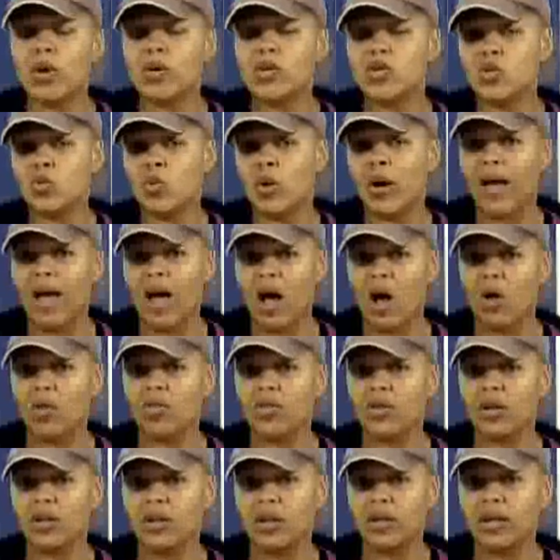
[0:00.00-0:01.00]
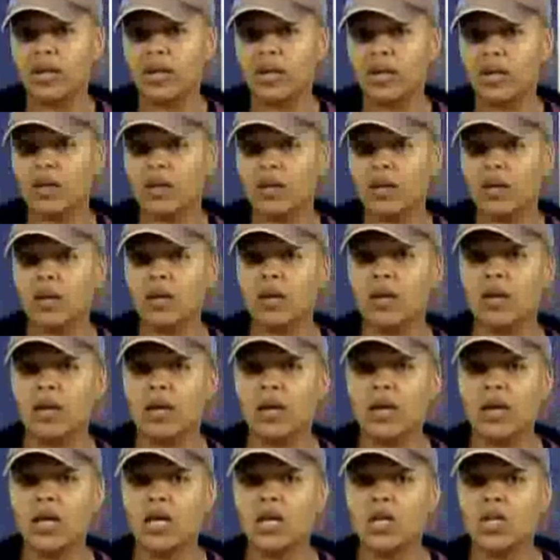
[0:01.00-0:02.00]
to a health clinic,
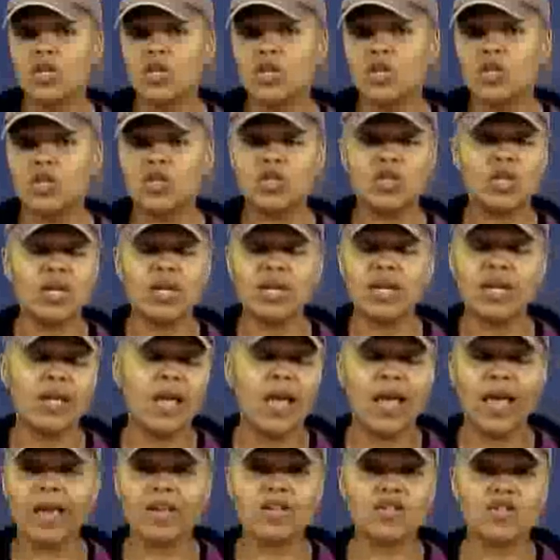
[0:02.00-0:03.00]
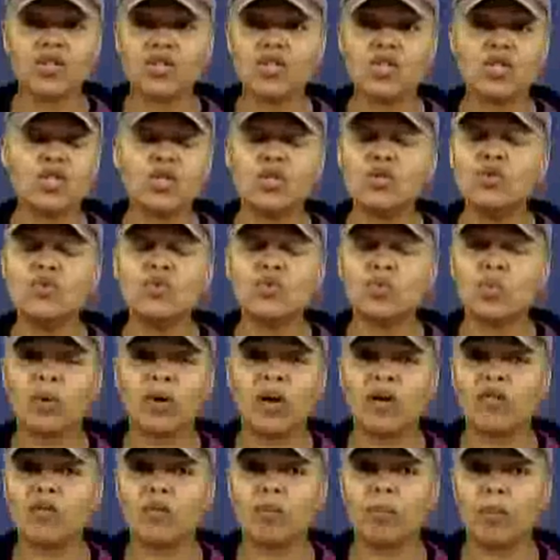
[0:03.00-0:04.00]
she can't just choose
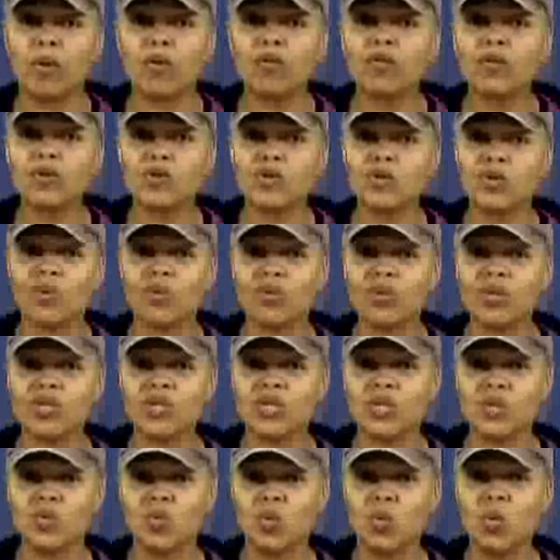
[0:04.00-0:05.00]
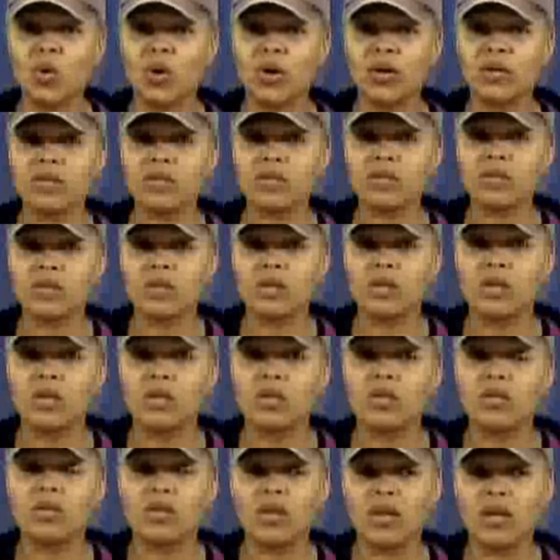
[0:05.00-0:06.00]
whatever birth control that she wants.
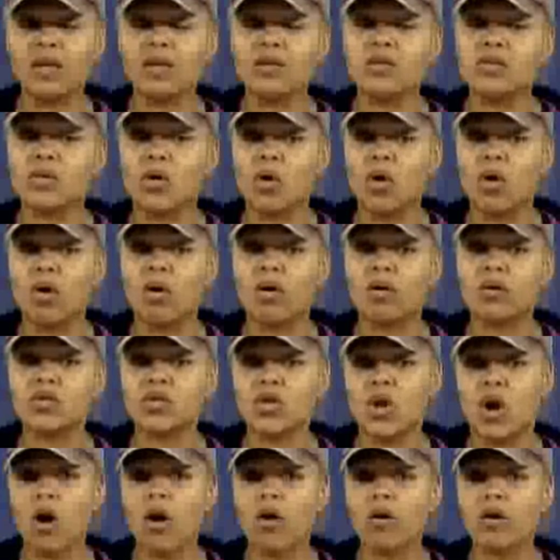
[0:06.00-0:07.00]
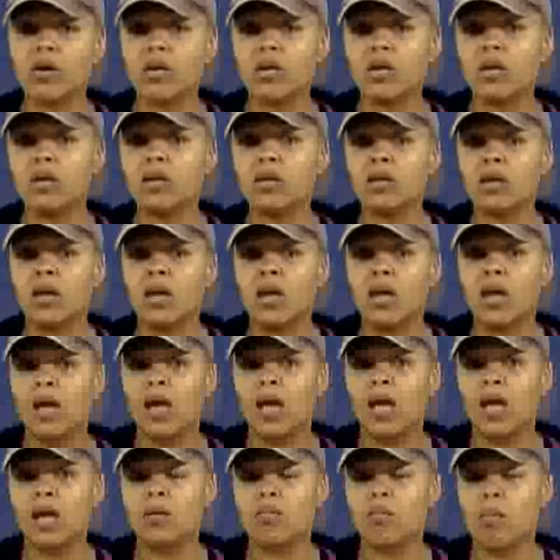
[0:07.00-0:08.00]
Things are targeted
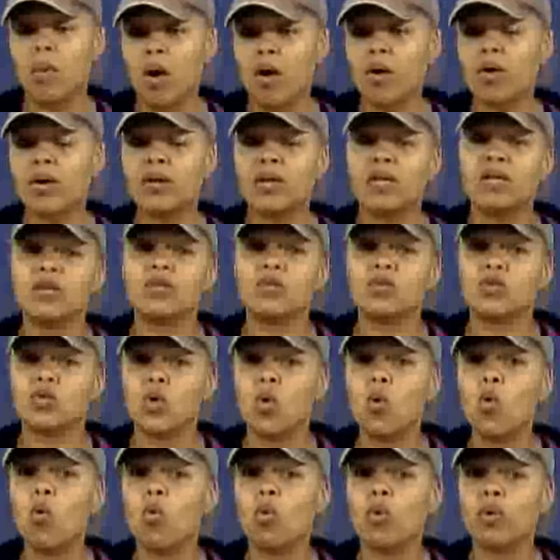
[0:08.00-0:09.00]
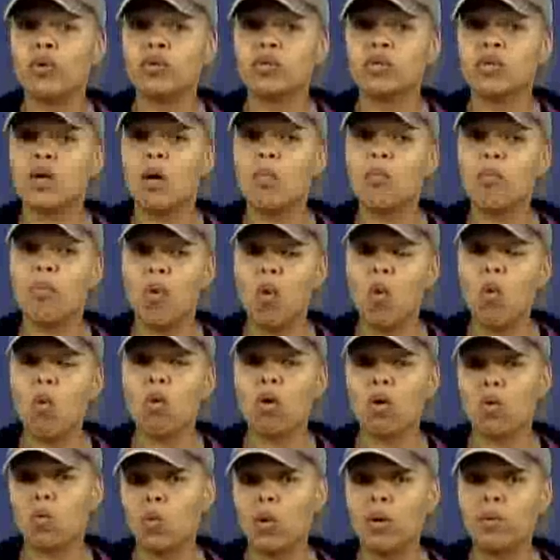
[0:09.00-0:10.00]
and marketed towards
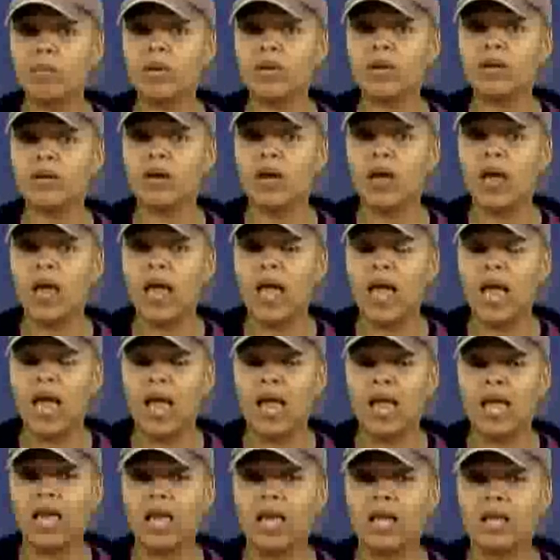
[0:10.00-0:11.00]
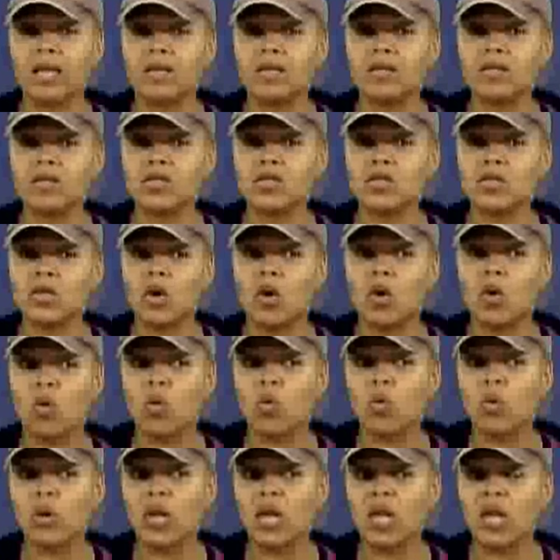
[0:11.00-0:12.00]
poor women. And
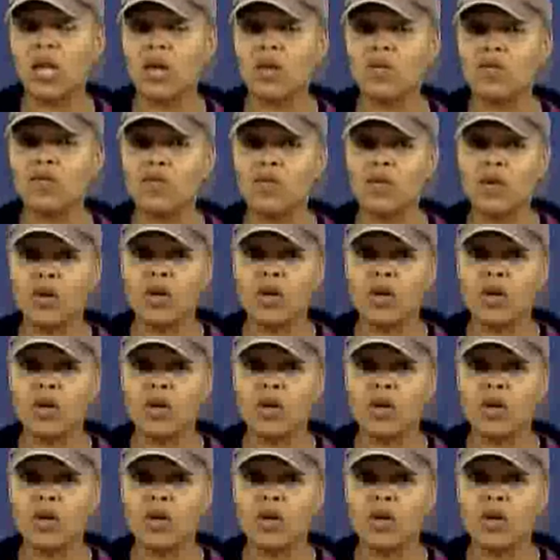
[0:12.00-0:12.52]
so if